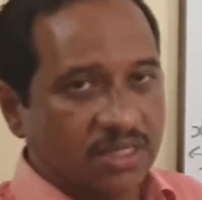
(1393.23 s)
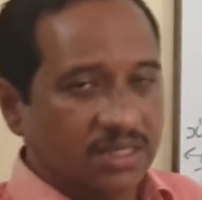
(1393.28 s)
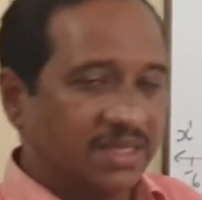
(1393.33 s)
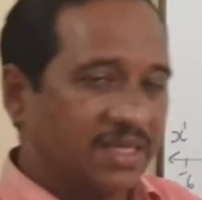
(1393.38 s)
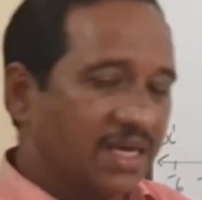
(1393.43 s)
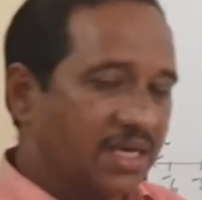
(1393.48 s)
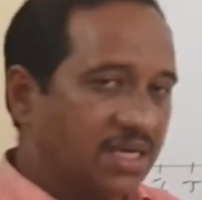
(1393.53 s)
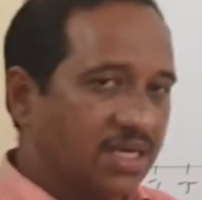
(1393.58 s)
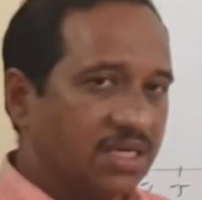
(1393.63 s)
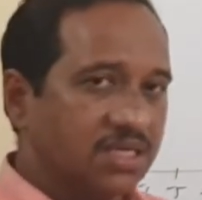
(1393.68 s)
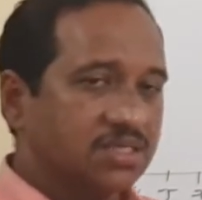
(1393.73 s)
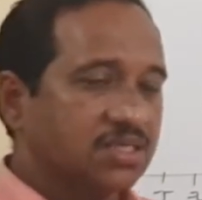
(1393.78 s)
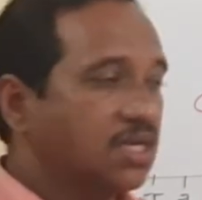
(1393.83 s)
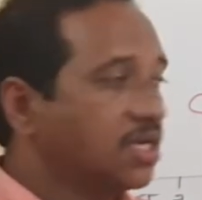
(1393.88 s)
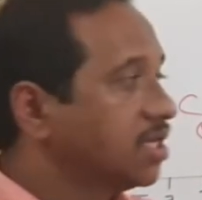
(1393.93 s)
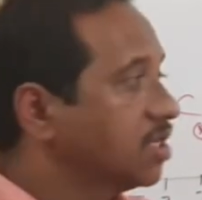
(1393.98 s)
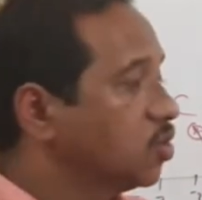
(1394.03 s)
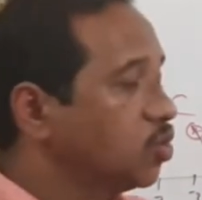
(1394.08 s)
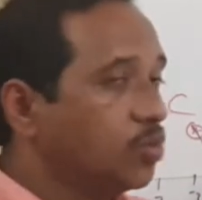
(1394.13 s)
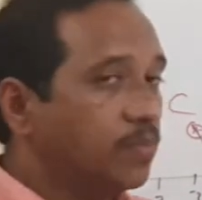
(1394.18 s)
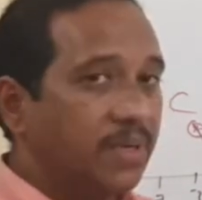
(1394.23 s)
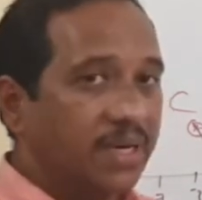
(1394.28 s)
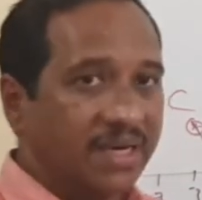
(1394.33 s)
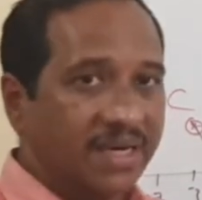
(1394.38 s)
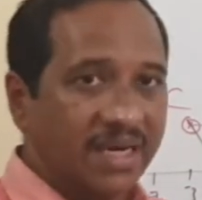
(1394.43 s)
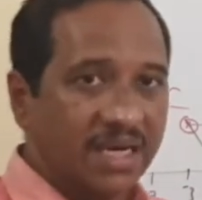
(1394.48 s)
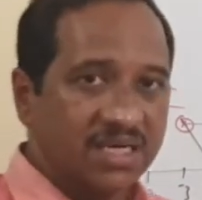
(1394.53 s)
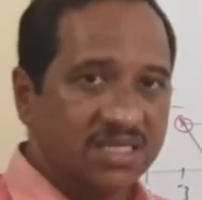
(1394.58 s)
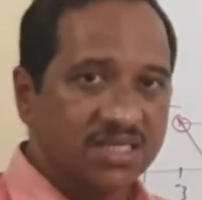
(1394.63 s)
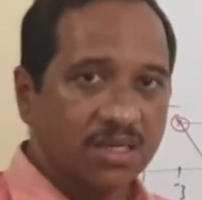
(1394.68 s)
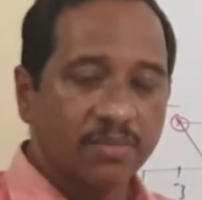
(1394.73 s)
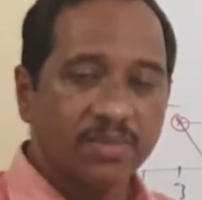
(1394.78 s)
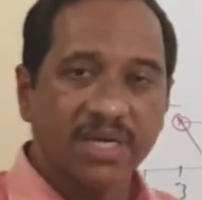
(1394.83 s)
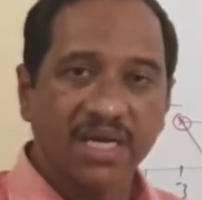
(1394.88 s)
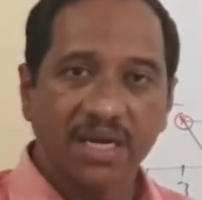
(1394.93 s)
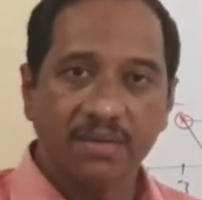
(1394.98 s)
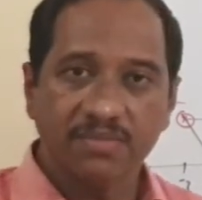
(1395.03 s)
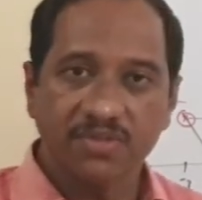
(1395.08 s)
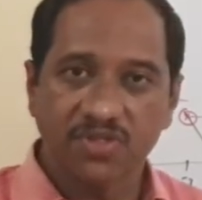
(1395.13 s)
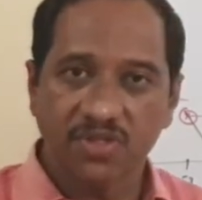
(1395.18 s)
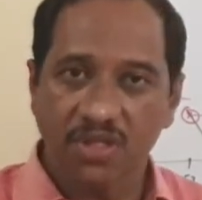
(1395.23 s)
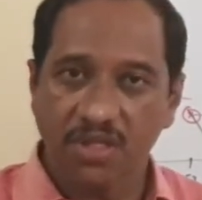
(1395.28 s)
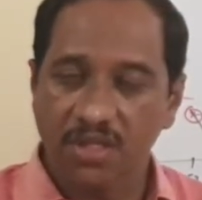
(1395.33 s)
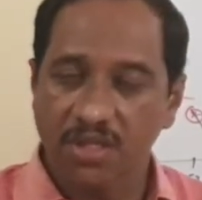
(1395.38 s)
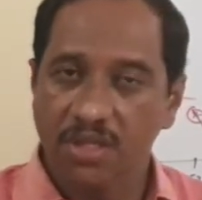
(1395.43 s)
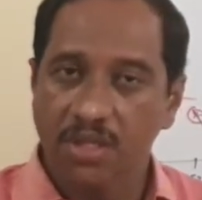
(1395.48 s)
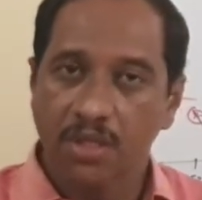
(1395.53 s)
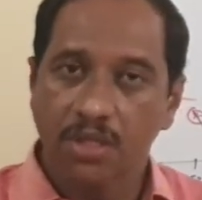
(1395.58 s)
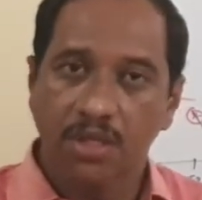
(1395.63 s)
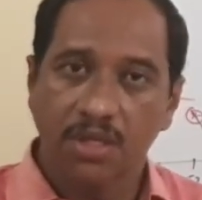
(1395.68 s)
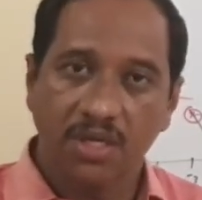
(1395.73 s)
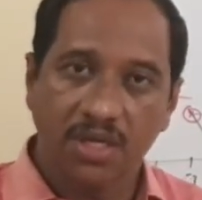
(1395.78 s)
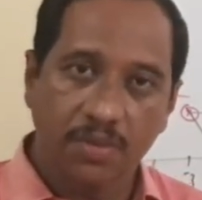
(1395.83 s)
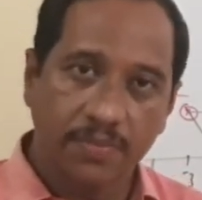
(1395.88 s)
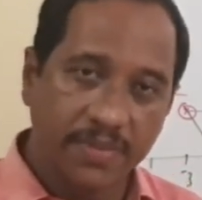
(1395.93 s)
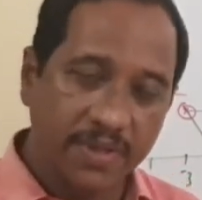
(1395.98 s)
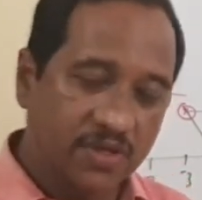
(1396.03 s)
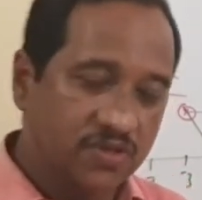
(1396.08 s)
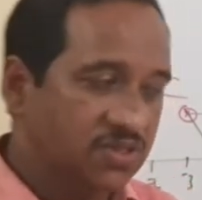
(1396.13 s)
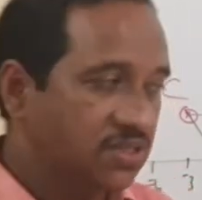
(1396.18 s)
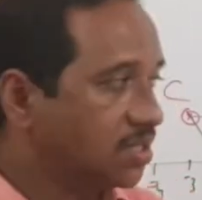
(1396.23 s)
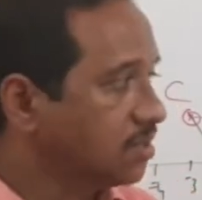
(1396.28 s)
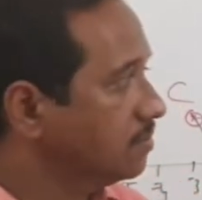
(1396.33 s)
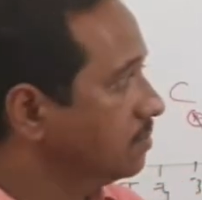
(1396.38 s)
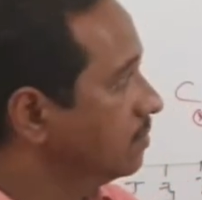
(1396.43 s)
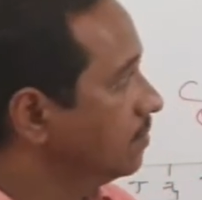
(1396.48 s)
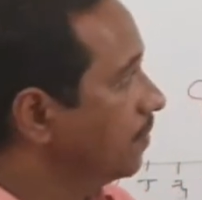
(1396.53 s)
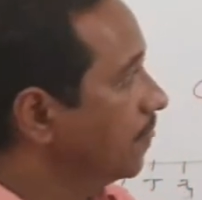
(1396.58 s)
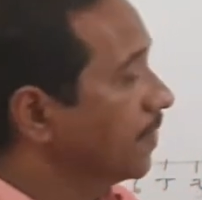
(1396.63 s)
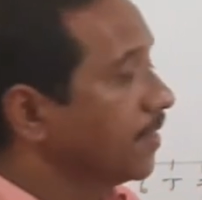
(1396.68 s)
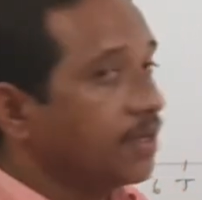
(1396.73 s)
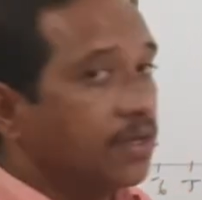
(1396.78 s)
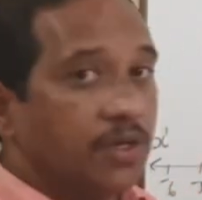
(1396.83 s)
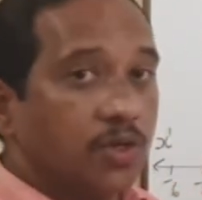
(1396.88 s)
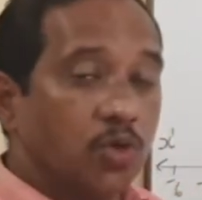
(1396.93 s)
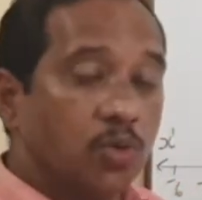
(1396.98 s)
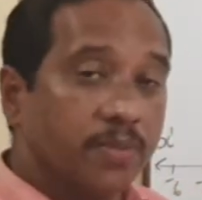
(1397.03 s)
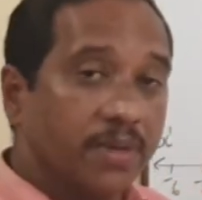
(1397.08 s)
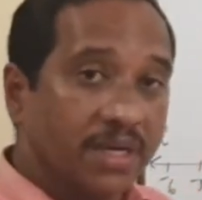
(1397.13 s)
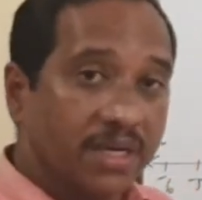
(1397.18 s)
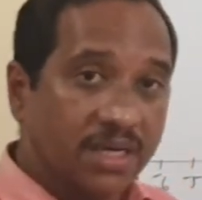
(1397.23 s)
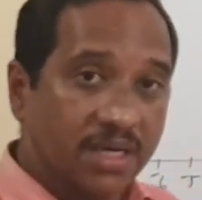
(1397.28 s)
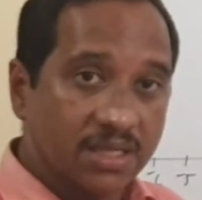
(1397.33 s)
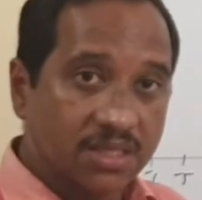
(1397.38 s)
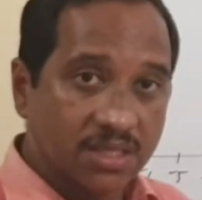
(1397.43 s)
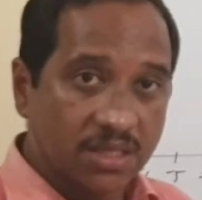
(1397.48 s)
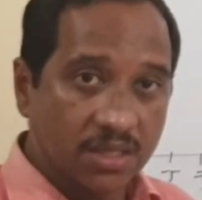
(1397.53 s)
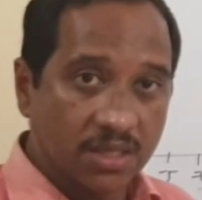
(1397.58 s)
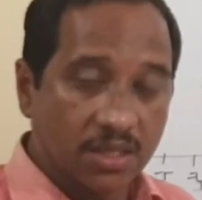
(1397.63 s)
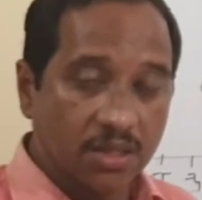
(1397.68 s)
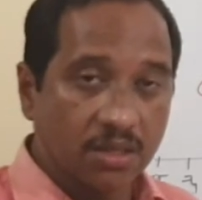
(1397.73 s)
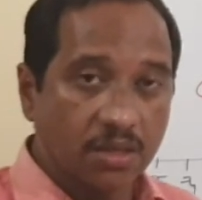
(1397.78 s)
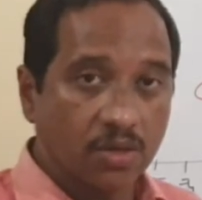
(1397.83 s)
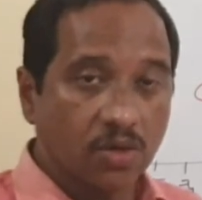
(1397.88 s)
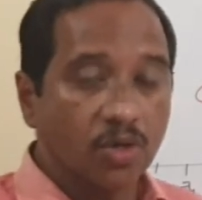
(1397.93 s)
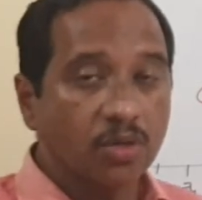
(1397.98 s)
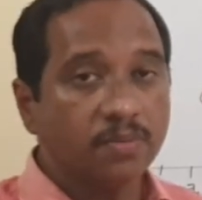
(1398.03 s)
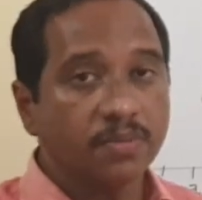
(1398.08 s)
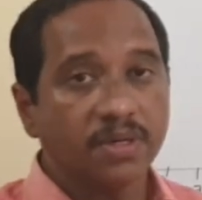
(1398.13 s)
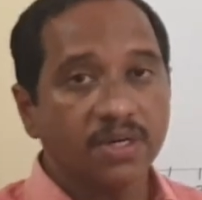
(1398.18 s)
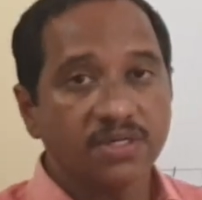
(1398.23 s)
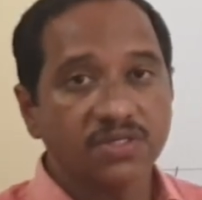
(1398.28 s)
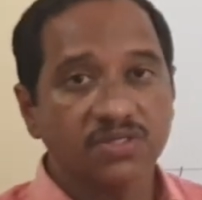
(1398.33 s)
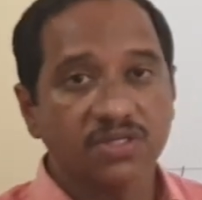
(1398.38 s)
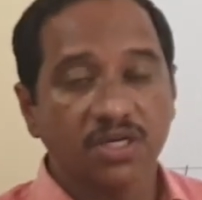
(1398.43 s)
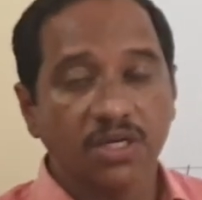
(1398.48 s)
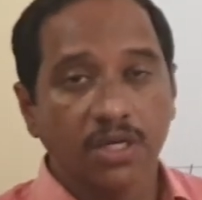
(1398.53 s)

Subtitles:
That is, you may get sometimes trapezium, you may get rhombus,